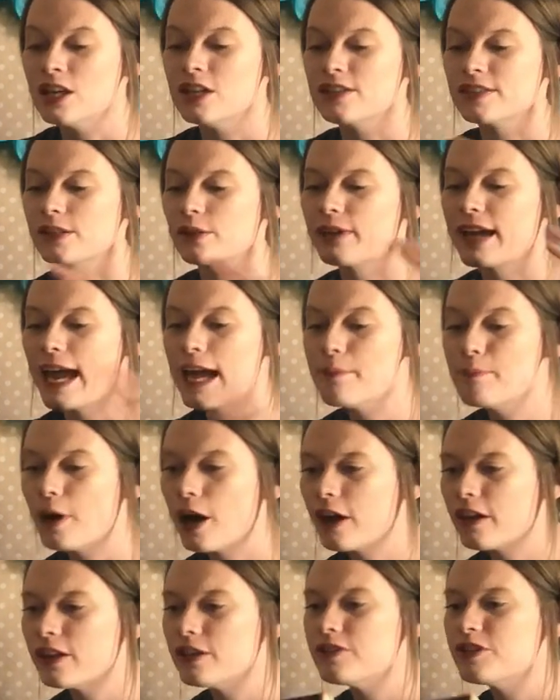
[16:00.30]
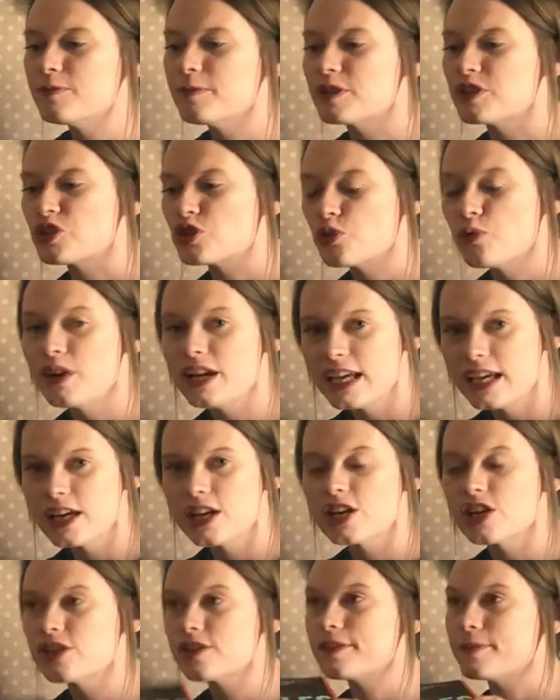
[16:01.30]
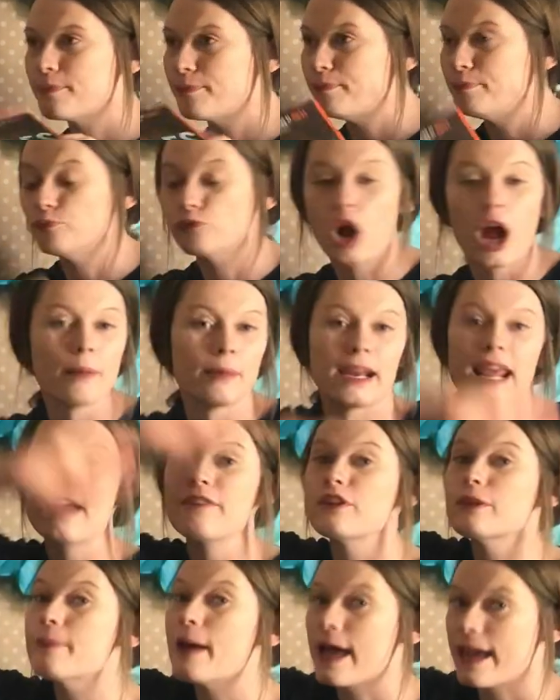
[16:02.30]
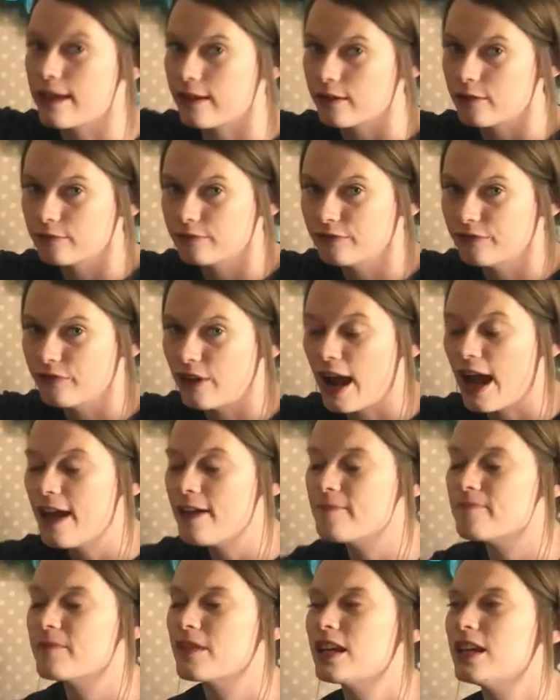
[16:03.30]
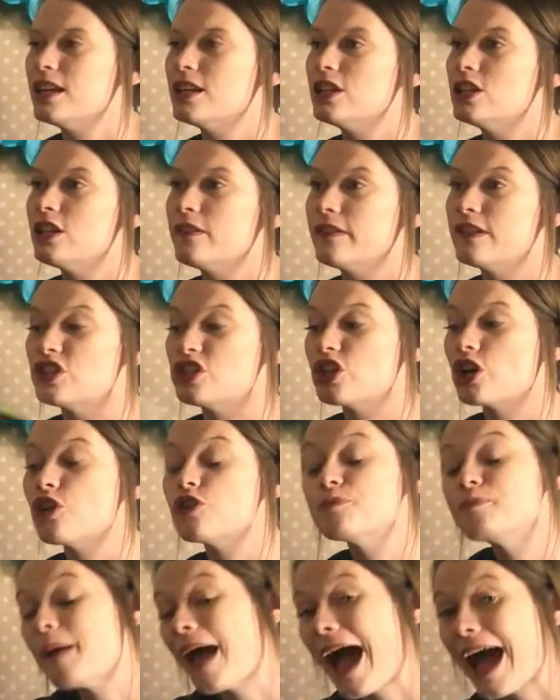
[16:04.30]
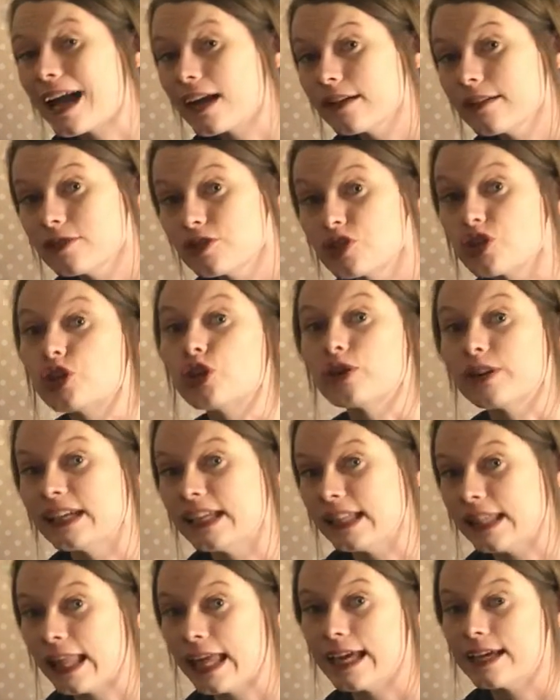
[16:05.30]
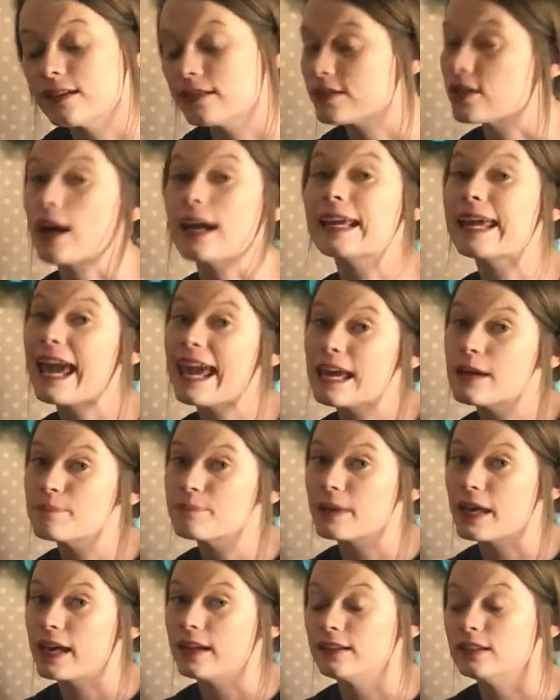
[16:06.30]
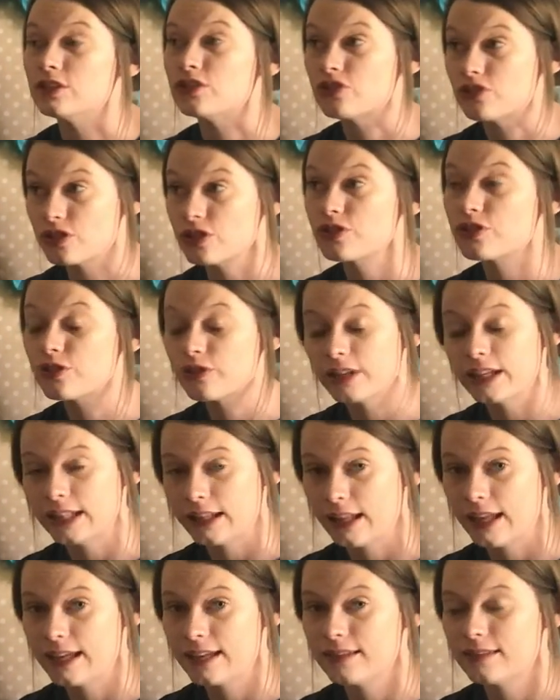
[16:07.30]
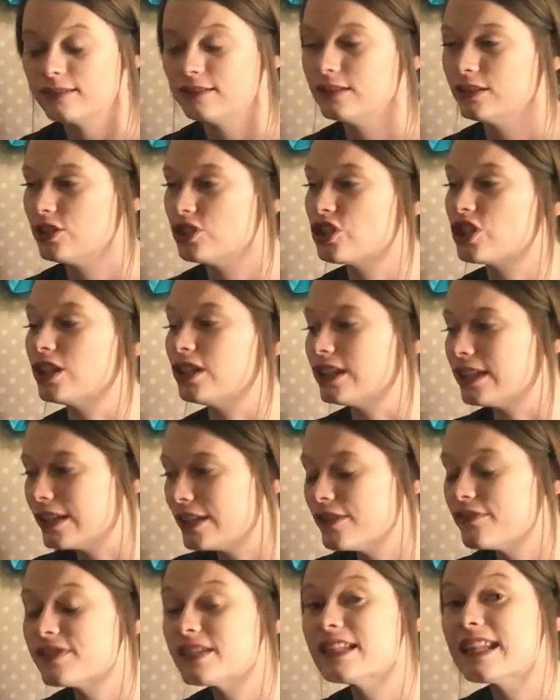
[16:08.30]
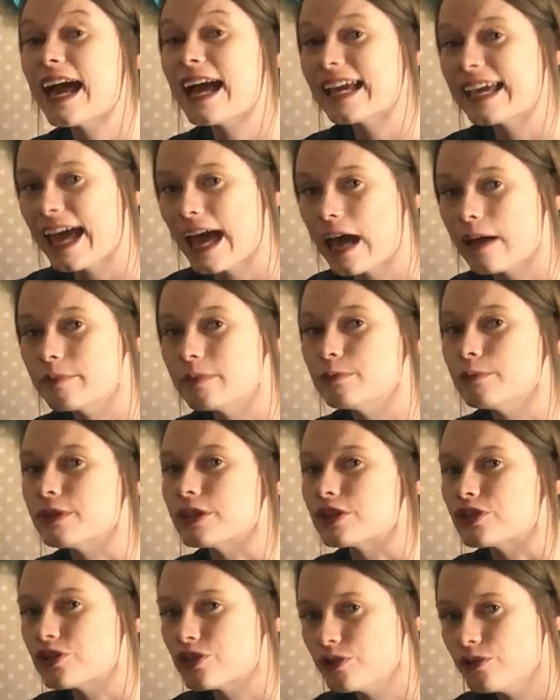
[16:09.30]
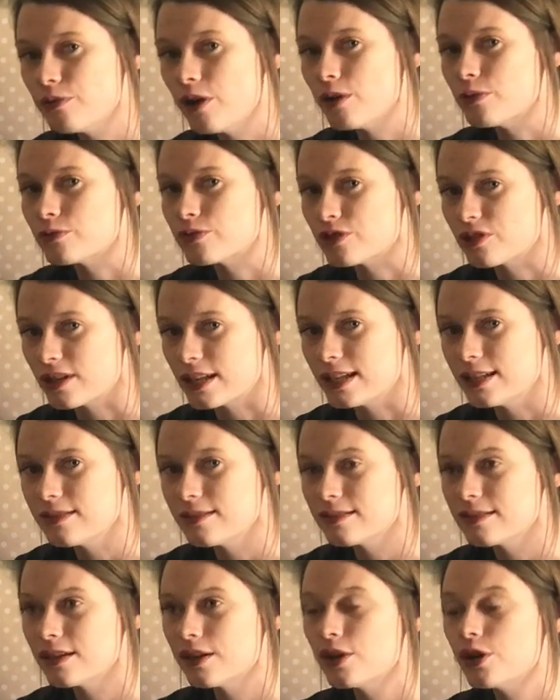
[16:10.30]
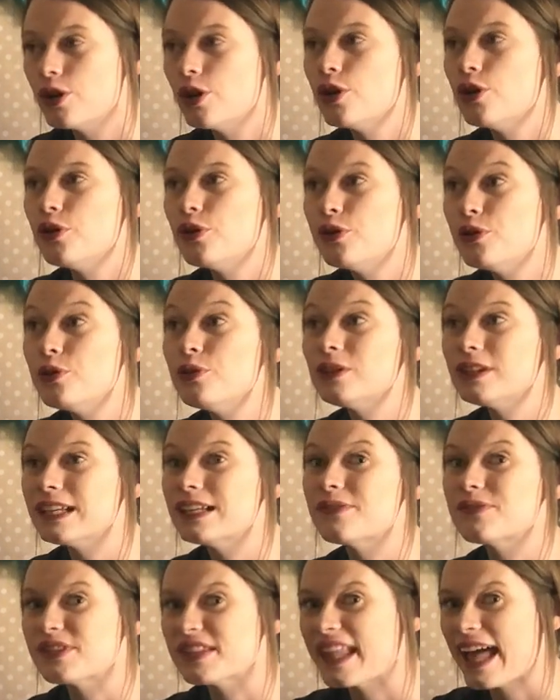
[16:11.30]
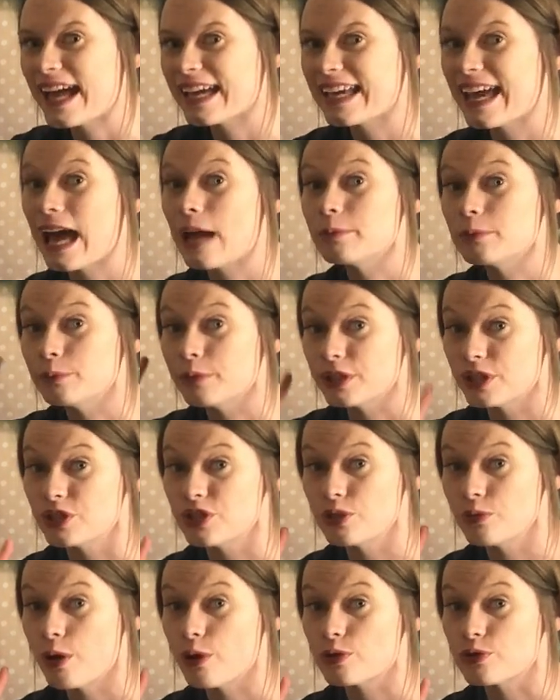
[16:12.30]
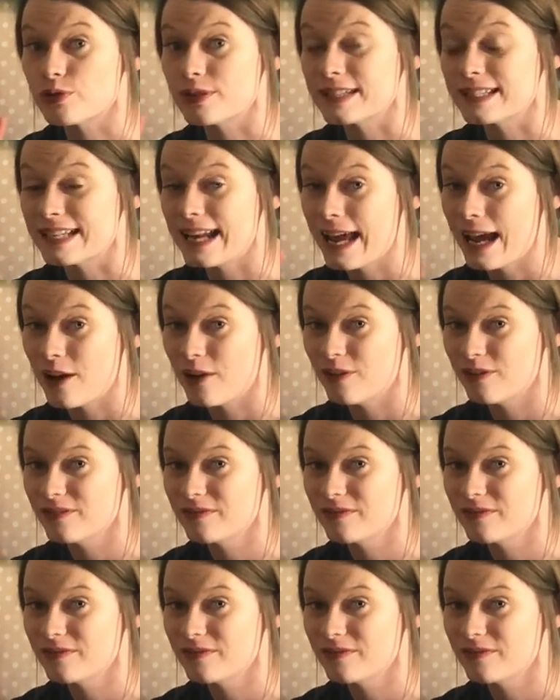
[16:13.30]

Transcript: so Kate Barlow spends 20 years robbing every bank, right? Then she goes back to Green Lake. It's not a camp yet, it's just Green Lake. She lives in that cabin with the 2 oak trees. Who lives in that cabin with the 2 oak trees now?